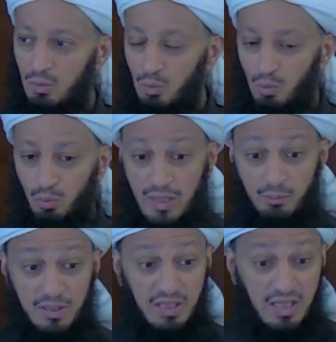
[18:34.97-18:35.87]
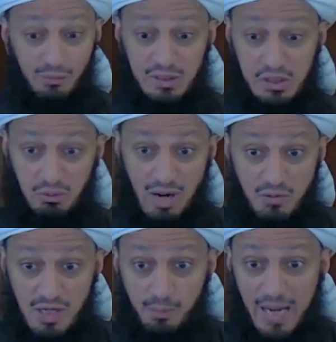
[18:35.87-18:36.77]
When Medina was
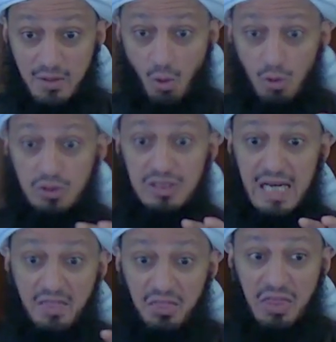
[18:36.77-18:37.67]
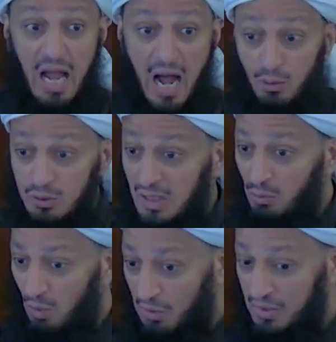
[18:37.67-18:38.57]
surrounded by those
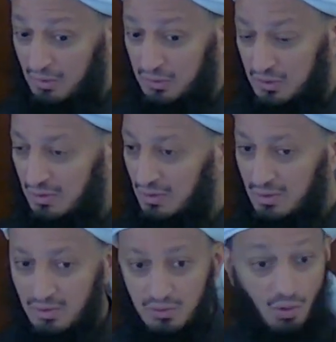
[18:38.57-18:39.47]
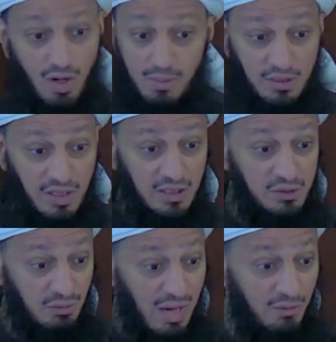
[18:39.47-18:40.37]
10,000 warriors, the whole Medina is
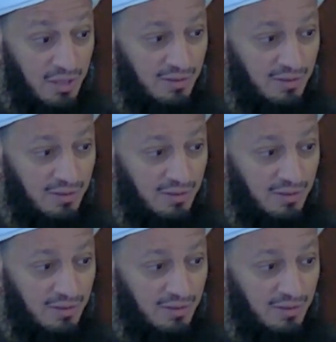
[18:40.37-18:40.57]
surrounded.